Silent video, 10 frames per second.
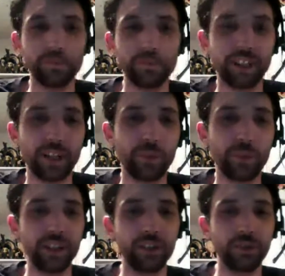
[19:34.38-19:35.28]

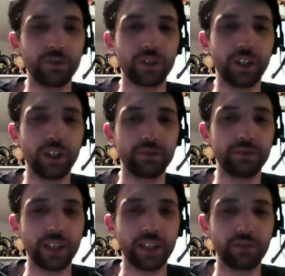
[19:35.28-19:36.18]
happy who's got a
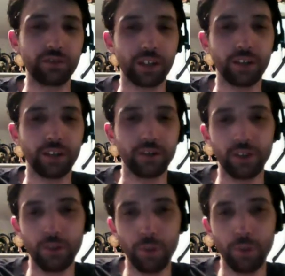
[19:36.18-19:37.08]
next-gen
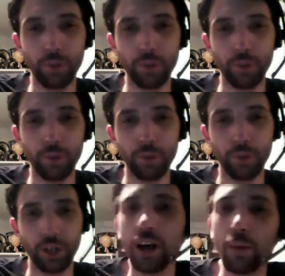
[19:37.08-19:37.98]
console, Podge,
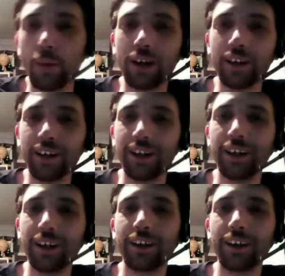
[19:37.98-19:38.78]
about